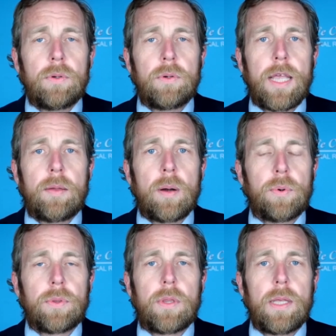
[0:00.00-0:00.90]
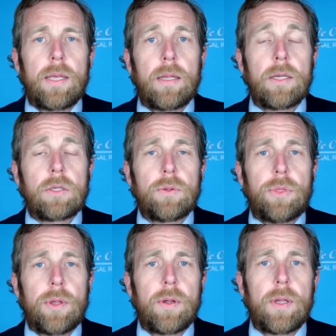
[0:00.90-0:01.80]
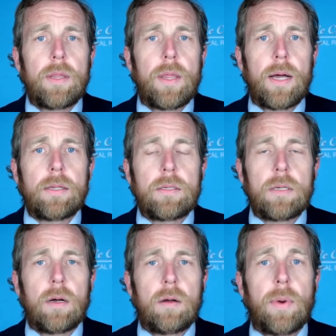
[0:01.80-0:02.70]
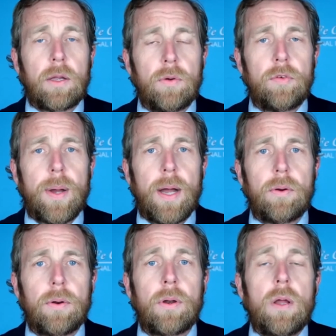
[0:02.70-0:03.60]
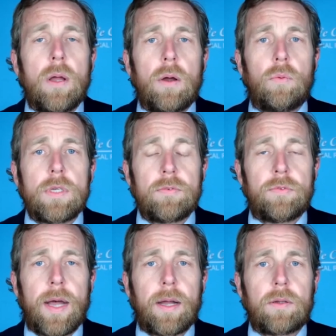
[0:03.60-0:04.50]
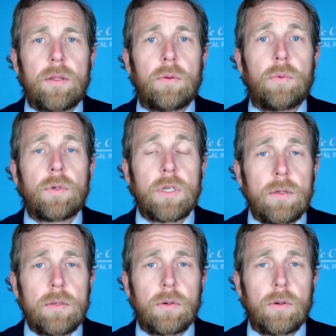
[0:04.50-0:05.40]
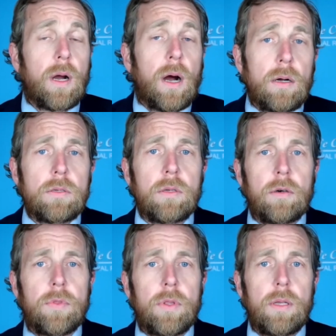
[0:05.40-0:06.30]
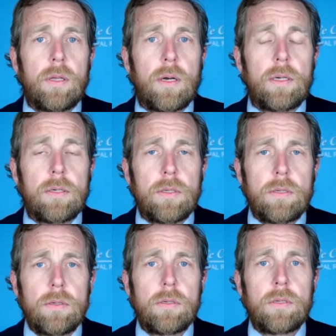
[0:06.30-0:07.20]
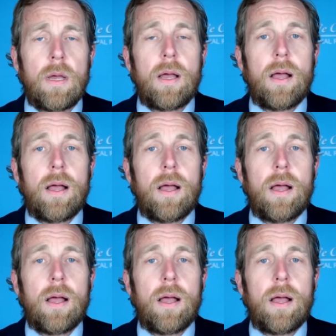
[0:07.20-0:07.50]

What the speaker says: who came up with the initial theory that microwave power was in fact the result or the cause of the illnesses.